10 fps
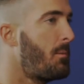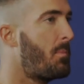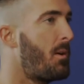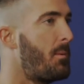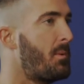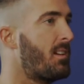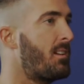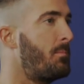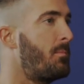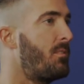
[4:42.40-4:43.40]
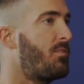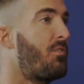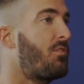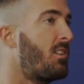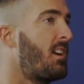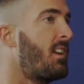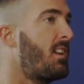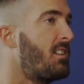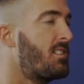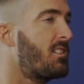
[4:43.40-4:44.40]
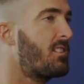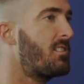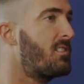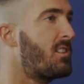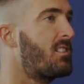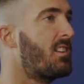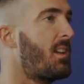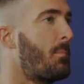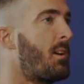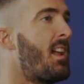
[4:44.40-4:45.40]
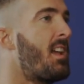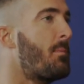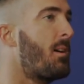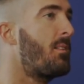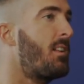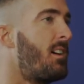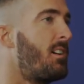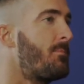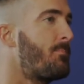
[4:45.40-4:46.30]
Birmingham for free. Just to get my name out there.